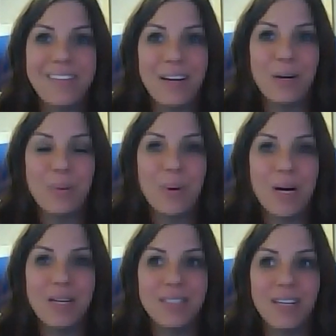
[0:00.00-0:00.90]
There
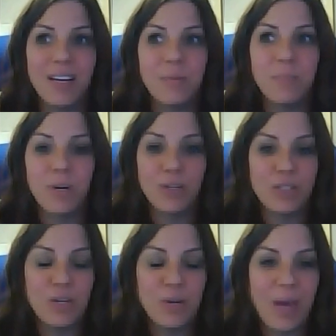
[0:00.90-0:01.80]
was a
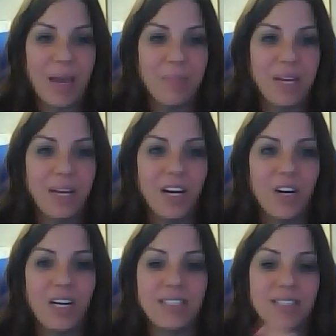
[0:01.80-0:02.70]
person who came in
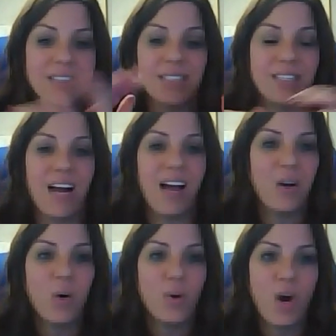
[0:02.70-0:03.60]
here and he said, listen, I
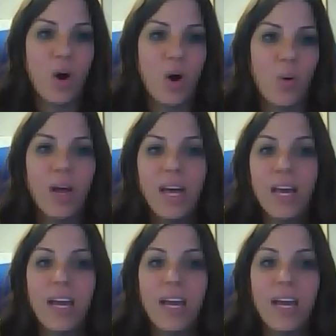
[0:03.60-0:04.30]
don't know